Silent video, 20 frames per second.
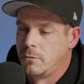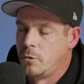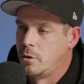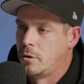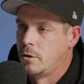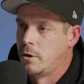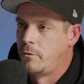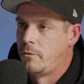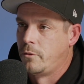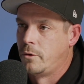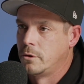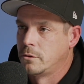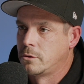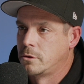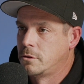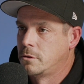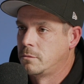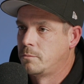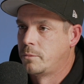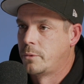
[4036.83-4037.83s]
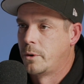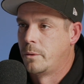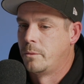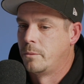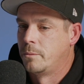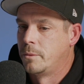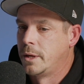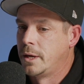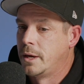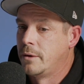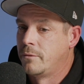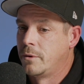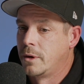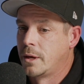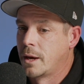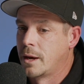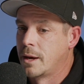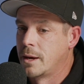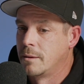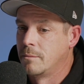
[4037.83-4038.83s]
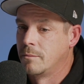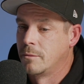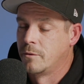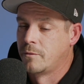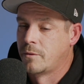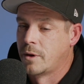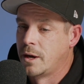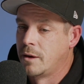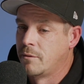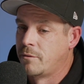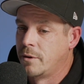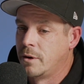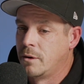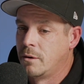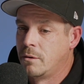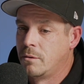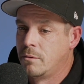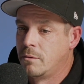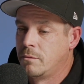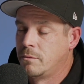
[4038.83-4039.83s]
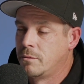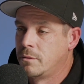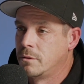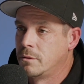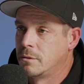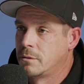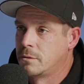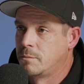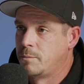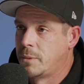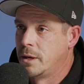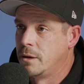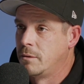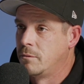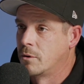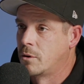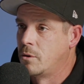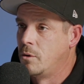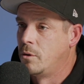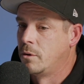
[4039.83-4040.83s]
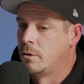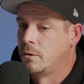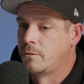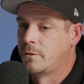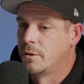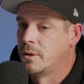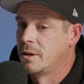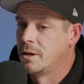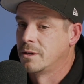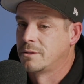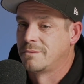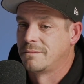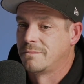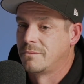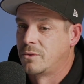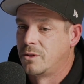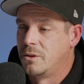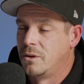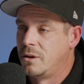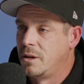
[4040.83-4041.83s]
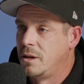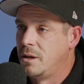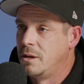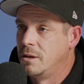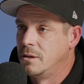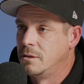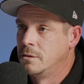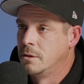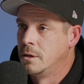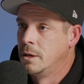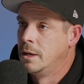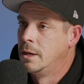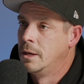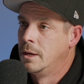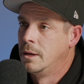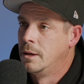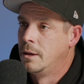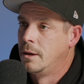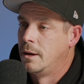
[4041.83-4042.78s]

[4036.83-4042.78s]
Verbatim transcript: You know, I've watched probably every game of AFL that's been recorded for the last 30 years. Yeah.